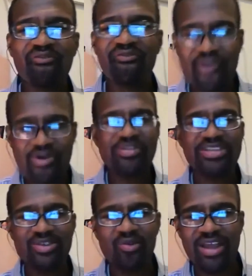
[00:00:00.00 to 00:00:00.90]
furthest
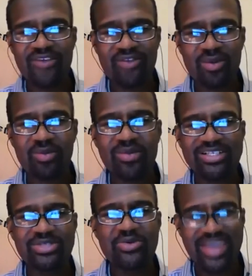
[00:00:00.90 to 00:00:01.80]
away from them as
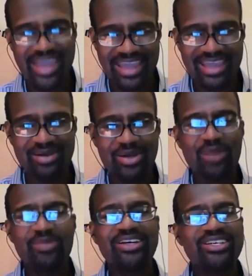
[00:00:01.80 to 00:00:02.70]
you can
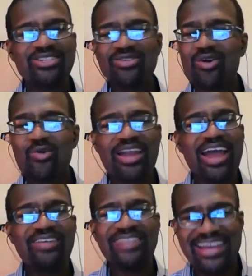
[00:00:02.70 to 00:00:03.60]
because you don't want to
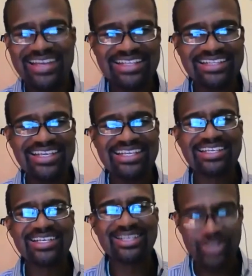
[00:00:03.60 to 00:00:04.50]
have anything to
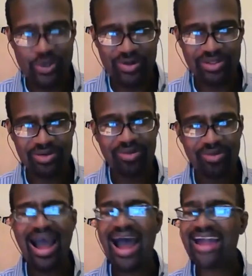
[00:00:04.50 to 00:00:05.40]
do with them.
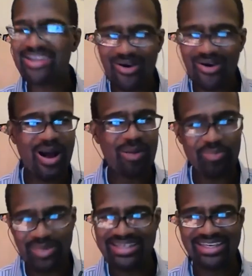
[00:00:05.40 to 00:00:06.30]
I know, I've
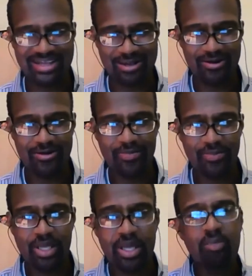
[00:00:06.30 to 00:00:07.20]
been there.
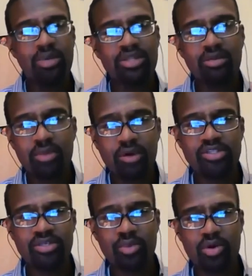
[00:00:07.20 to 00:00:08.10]
But the most
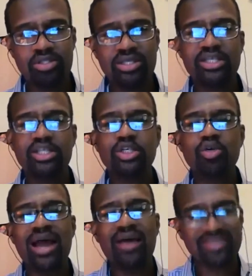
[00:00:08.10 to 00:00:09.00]
important thing is you
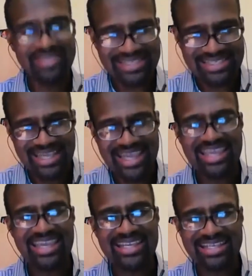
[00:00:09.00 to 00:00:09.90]
have to stay
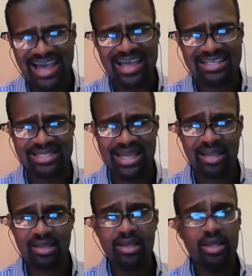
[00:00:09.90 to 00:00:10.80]
in contact
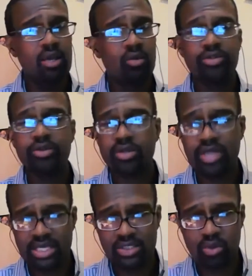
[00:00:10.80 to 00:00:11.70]
with your
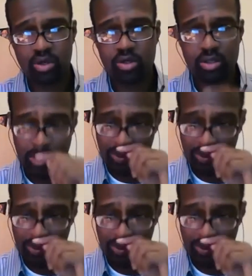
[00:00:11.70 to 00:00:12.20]
caseworker.